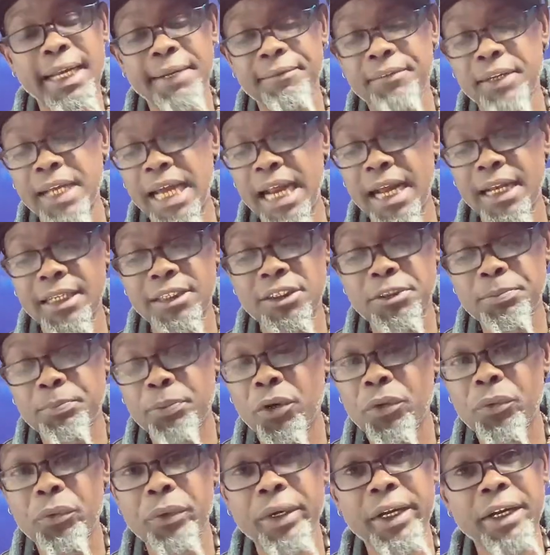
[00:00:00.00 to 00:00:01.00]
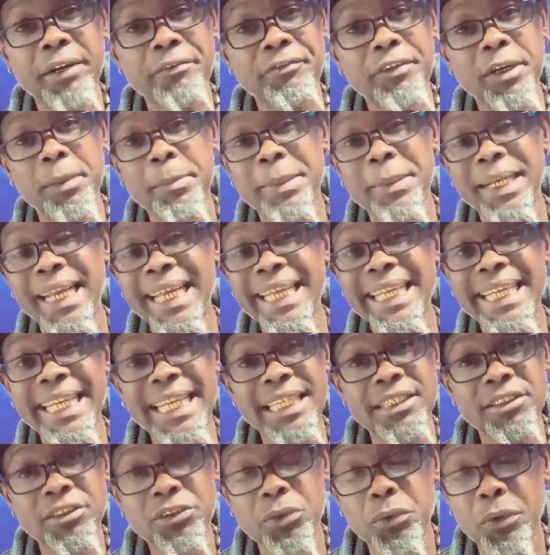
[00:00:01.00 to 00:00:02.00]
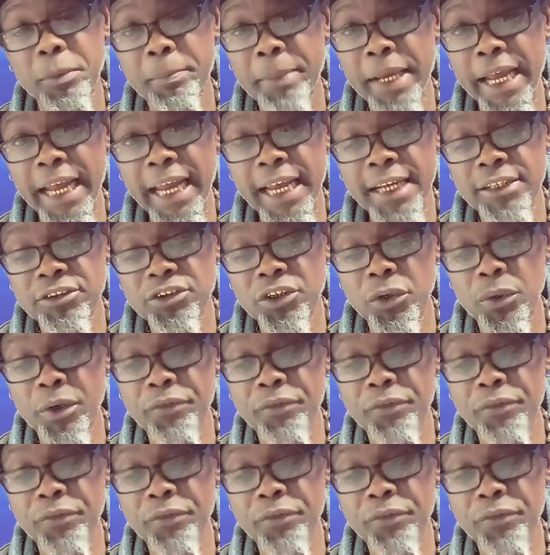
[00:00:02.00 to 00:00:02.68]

that have got this program, fam, and they get into a bag.